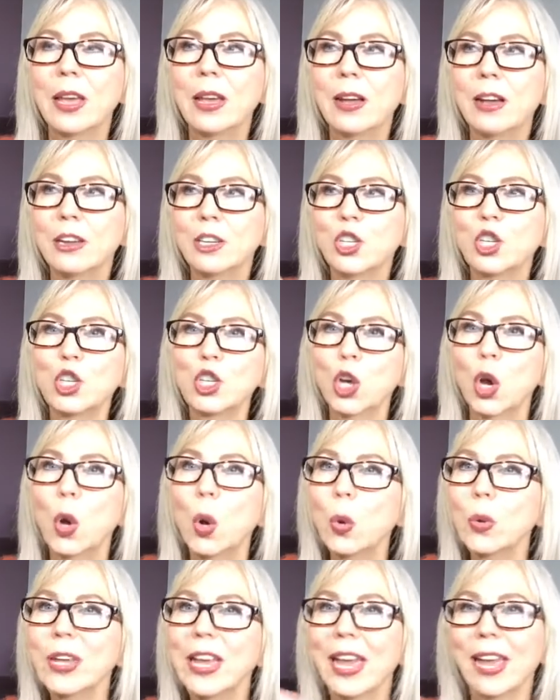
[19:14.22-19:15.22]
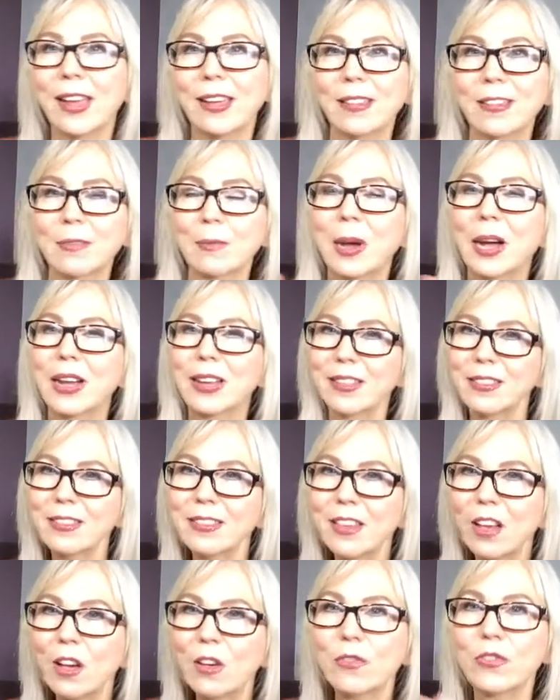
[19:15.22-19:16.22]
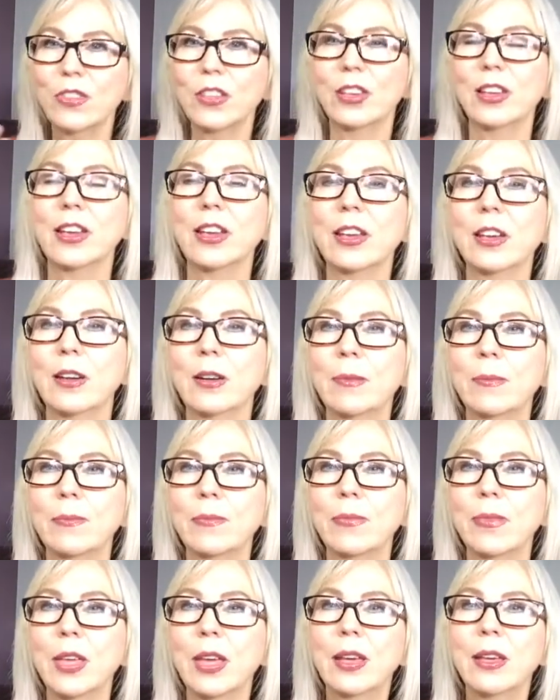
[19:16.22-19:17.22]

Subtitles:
showcase myself to him,